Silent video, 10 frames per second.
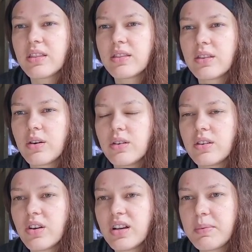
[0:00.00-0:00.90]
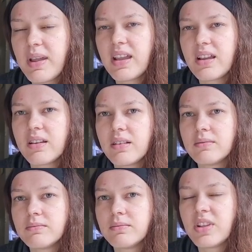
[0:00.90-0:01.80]
they're going
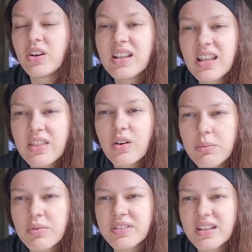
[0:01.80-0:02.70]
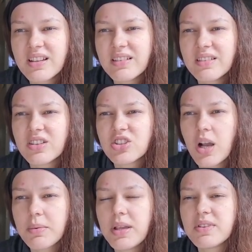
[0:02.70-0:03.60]
to get 30%. The
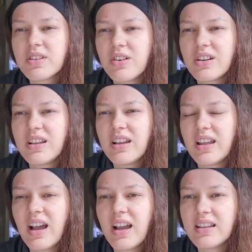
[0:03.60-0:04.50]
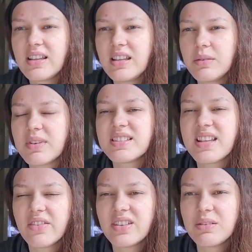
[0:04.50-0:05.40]
shop keeps 30 and I keep
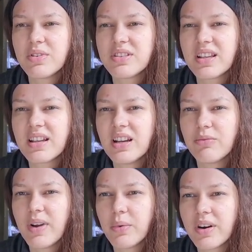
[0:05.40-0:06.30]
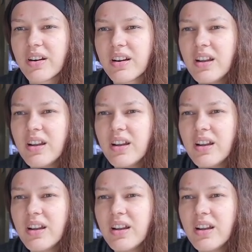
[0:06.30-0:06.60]
70% of my work.